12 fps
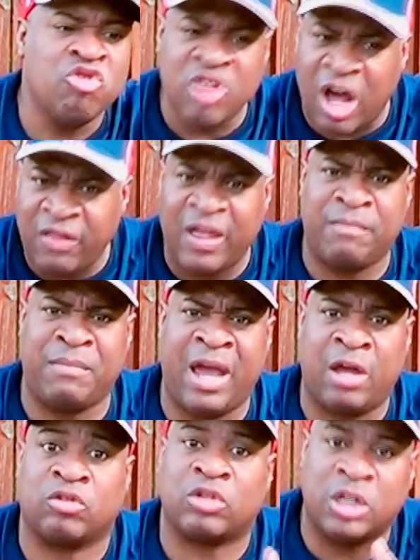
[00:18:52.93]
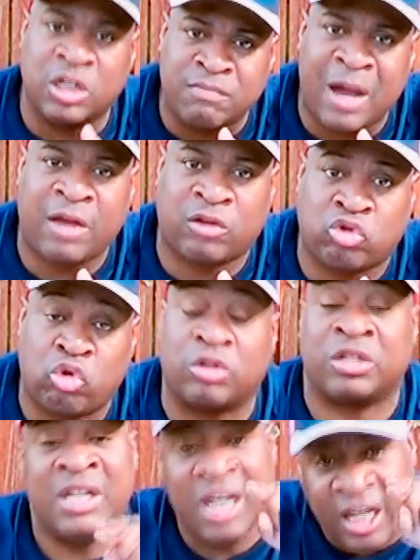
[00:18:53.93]
None of that matters. It's my
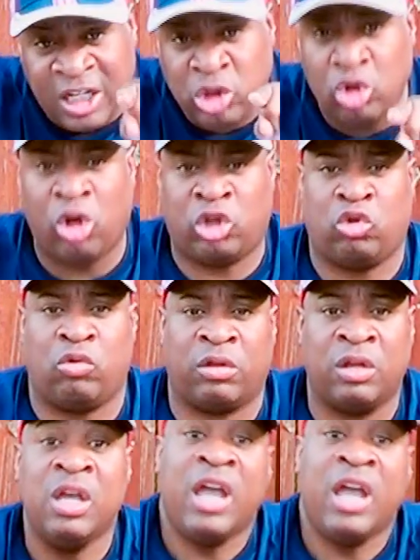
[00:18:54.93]
choice, and it's your choice.